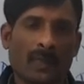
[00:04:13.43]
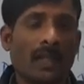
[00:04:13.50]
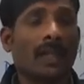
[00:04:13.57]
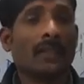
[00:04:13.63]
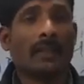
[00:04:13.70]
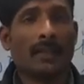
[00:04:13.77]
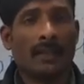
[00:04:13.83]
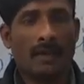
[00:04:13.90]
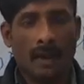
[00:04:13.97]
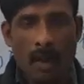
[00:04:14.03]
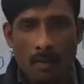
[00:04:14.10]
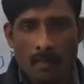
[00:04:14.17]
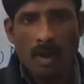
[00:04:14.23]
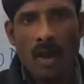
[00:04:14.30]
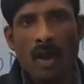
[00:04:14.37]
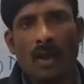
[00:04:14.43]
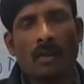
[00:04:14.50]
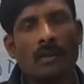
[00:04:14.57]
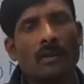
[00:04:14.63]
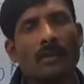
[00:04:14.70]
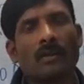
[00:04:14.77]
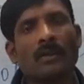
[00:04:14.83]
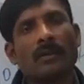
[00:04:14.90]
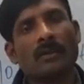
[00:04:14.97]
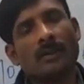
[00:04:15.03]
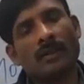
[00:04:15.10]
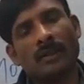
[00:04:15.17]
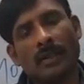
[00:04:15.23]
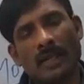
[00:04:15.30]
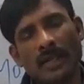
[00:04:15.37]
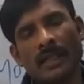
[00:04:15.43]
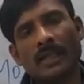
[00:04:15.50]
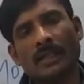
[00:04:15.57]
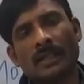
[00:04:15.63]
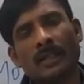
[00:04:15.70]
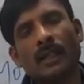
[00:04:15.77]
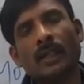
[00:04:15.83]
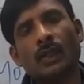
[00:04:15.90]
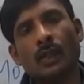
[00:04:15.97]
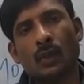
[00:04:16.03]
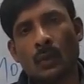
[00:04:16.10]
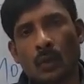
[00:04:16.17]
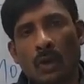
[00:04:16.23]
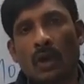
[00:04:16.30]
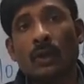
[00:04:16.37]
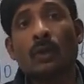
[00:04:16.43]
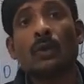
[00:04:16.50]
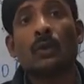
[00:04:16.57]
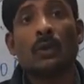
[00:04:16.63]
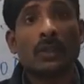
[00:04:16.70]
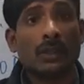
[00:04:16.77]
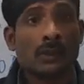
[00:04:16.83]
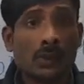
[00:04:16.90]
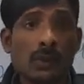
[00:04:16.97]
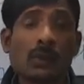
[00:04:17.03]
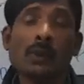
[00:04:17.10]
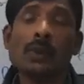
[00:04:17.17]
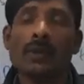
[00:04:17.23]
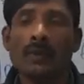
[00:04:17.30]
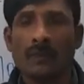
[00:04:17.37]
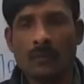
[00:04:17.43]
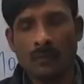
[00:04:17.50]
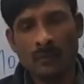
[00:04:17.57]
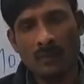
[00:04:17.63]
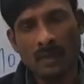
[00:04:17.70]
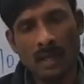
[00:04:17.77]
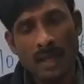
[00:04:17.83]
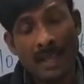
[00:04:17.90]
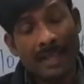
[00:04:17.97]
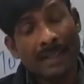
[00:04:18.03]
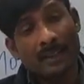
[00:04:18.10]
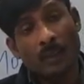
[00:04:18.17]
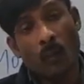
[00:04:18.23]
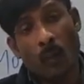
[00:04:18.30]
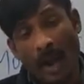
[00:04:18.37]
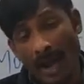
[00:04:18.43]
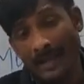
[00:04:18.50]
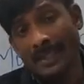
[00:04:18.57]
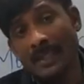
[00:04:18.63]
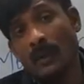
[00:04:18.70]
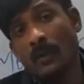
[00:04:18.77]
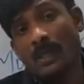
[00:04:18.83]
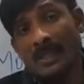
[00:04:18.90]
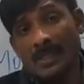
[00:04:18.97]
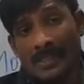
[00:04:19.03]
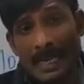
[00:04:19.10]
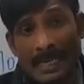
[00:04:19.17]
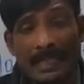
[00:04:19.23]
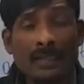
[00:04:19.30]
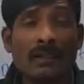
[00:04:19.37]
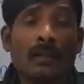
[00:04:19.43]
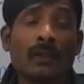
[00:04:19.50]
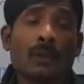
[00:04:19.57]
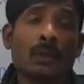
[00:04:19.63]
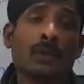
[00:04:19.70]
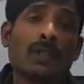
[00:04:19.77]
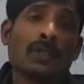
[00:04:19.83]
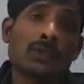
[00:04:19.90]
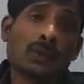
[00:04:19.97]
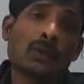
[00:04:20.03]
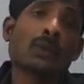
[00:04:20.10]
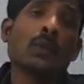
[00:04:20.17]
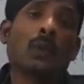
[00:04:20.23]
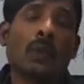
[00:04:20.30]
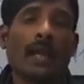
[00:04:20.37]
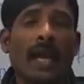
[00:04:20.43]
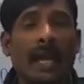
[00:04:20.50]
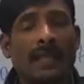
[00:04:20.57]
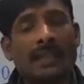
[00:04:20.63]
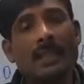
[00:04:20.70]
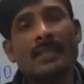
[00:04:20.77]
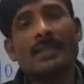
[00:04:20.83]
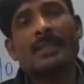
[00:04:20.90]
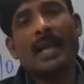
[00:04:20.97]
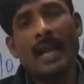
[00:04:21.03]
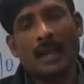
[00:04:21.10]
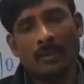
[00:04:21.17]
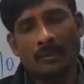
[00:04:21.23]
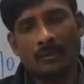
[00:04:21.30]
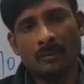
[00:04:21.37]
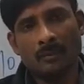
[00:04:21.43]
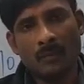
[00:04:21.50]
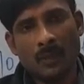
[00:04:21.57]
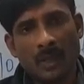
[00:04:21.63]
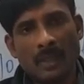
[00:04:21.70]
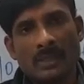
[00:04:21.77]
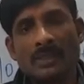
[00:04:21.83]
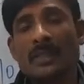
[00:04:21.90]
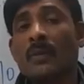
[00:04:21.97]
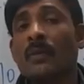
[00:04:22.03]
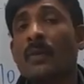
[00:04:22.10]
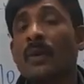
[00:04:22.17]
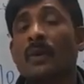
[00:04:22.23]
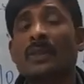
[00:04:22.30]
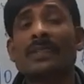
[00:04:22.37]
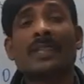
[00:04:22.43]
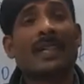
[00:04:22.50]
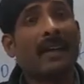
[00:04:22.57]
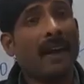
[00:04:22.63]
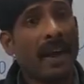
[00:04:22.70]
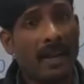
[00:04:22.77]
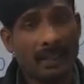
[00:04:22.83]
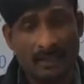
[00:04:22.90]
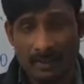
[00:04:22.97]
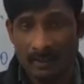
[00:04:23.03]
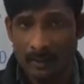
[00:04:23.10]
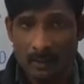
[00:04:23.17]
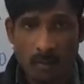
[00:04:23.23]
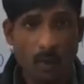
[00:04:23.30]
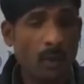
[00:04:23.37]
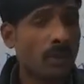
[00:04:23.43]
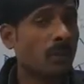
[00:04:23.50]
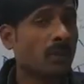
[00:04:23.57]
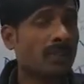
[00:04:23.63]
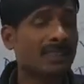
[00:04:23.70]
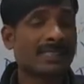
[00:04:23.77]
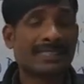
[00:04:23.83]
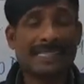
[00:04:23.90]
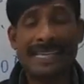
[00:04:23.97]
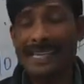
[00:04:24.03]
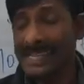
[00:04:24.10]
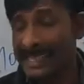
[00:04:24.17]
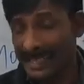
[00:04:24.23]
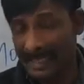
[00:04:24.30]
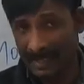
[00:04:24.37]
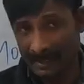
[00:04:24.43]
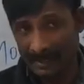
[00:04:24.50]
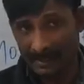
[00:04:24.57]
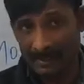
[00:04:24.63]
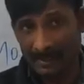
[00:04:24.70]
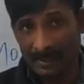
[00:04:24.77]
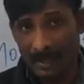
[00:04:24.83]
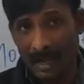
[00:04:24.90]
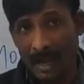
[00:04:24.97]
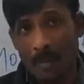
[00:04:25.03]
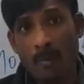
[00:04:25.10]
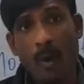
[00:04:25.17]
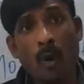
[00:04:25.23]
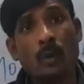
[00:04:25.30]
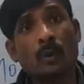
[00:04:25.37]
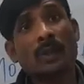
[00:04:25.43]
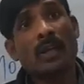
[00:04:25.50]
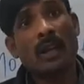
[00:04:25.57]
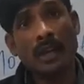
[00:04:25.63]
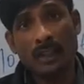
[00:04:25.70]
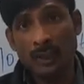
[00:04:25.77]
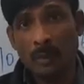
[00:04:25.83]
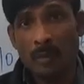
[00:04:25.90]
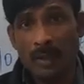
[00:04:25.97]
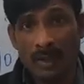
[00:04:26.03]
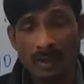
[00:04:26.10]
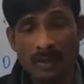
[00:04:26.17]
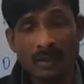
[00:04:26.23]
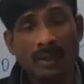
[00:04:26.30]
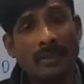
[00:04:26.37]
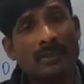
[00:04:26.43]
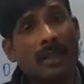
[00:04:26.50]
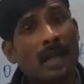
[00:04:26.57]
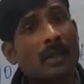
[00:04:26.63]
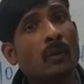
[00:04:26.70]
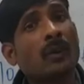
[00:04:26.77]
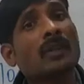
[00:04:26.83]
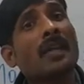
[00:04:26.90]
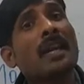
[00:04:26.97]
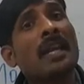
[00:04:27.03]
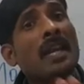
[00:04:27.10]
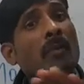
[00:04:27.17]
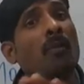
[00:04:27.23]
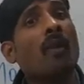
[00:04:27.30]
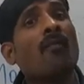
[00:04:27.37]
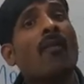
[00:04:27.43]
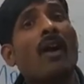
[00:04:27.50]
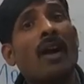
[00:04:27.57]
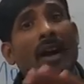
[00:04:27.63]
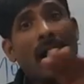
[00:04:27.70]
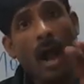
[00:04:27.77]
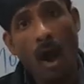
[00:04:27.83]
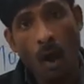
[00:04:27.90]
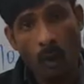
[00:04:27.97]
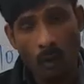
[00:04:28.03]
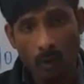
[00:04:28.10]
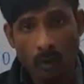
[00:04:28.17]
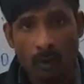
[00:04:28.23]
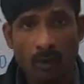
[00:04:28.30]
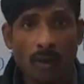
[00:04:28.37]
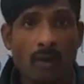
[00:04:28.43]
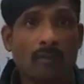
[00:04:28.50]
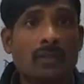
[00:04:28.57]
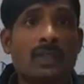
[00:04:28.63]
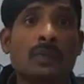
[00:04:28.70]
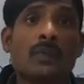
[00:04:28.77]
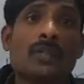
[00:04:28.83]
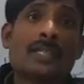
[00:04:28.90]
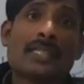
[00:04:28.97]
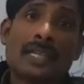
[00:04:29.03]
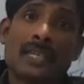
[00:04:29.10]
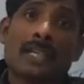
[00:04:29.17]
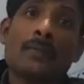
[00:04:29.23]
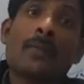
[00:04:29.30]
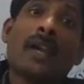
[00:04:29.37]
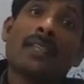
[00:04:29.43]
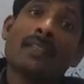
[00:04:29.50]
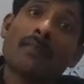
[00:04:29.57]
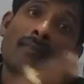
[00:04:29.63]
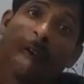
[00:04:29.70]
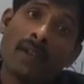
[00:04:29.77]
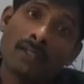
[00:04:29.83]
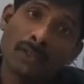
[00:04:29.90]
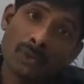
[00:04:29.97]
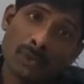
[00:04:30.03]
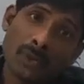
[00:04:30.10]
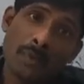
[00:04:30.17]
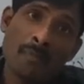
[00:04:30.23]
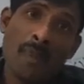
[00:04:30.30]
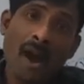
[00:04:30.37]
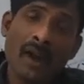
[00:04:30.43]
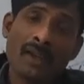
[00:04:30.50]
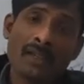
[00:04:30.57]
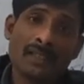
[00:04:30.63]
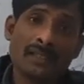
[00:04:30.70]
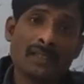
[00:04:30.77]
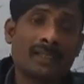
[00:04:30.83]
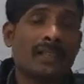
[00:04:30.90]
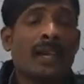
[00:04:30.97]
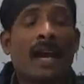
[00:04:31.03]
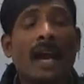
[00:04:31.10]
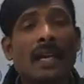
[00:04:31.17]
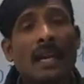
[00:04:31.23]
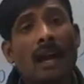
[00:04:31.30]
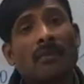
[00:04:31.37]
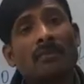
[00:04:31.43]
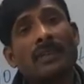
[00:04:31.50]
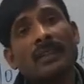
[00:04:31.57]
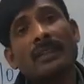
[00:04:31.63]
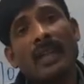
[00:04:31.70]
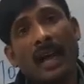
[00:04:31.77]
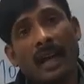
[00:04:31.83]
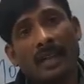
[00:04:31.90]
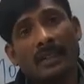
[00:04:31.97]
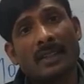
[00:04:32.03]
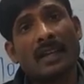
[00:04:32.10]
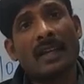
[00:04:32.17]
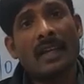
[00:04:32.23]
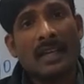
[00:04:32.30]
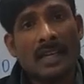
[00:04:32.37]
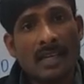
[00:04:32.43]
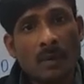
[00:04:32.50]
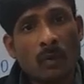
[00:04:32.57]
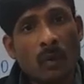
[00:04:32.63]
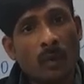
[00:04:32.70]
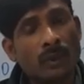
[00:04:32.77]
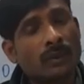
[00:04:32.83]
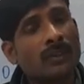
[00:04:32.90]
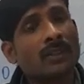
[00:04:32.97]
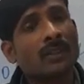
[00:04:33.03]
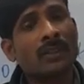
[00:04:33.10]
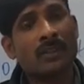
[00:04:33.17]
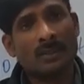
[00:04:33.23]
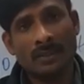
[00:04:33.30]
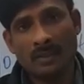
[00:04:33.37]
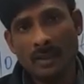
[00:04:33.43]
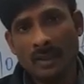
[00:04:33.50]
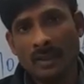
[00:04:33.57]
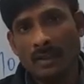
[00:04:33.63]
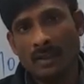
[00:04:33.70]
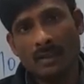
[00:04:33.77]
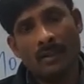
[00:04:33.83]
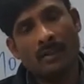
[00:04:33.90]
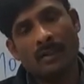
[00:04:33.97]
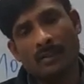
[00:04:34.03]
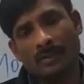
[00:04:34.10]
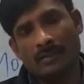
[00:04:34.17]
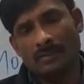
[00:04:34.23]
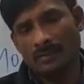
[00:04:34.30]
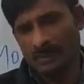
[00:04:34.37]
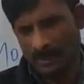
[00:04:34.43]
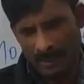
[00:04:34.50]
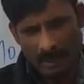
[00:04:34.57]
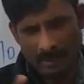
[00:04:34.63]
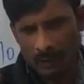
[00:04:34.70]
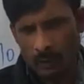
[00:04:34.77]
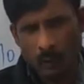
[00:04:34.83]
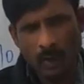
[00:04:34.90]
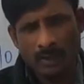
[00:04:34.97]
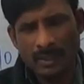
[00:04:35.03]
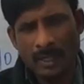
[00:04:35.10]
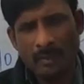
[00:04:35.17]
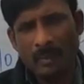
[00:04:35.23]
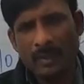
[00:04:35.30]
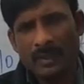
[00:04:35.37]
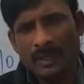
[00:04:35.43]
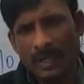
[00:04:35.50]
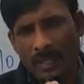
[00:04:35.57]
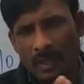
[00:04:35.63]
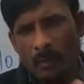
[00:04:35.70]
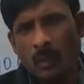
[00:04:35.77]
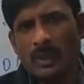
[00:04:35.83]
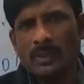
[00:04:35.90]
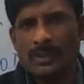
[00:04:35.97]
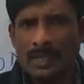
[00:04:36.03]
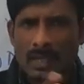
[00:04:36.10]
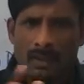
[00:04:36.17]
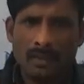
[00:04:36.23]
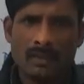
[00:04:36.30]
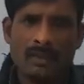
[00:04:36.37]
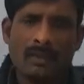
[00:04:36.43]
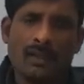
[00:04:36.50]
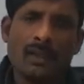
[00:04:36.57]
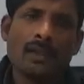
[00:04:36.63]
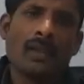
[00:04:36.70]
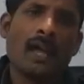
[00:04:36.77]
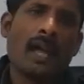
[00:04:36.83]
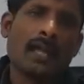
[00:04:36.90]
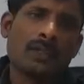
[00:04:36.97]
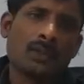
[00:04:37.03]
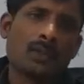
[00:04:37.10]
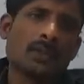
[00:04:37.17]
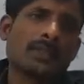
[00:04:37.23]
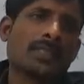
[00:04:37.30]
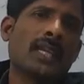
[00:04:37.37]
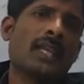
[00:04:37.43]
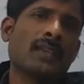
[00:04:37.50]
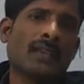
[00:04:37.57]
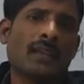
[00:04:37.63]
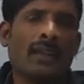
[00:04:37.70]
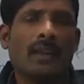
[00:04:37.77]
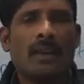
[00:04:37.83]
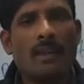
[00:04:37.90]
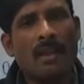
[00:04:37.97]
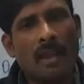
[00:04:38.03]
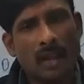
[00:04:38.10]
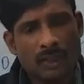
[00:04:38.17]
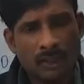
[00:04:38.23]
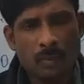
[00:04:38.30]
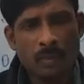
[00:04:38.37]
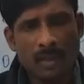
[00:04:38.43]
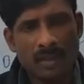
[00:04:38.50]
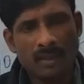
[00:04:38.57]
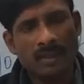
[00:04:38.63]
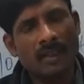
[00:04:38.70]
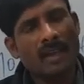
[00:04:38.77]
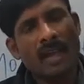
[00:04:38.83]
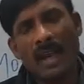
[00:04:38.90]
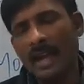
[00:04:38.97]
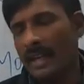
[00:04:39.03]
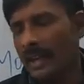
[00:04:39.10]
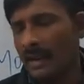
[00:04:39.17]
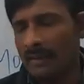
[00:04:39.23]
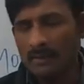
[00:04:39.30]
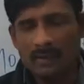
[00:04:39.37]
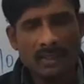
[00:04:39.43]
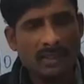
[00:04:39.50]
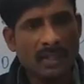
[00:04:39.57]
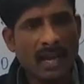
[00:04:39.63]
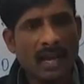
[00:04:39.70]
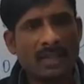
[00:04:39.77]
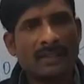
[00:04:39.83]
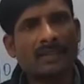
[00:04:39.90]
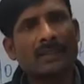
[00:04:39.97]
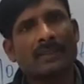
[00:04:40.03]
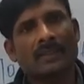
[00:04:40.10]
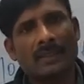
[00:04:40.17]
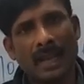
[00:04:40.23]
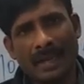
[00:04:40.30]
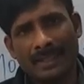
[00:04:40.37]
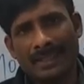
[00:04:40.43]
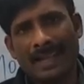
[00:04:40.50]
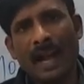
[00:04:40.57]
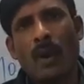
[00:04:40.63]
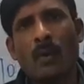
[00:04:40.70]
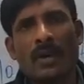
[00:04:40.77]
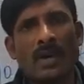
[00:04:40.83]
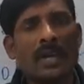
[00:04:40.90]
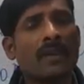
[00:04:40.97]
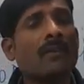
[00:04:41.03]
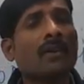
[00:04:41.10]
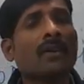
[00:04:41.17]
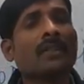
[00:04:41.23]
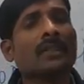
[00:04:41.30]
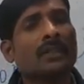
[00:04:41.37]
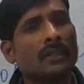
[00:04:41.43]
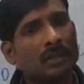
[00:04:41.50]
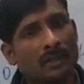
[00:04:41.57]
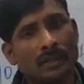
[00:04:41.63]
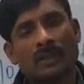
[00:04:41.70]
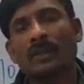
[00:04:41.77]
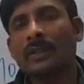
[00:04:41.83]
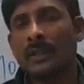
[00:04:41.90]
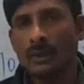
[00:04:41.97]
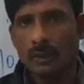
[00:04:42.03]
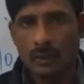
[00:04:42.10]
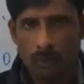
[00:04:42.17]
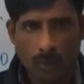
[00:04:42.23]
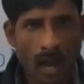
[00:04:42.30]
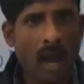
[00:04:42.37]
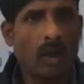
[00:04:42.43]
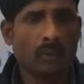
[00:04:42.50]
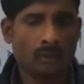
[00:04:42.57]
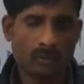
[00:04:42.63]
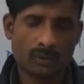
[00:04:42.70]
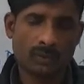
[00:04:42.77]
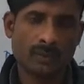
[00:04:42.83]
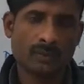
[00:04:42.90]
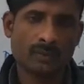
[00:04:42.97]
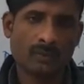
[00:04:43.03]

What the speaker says: Then Ramlal, he took her to the school. While he was taking her to the school, at that time, she was crying. Bholi was thinking about Lakshmi, that was the name of a cow, which was taken by the father to the market, and after that, he was, that is what happened, he was there and to sell Lakshmi, and after that, that cow never returned to house.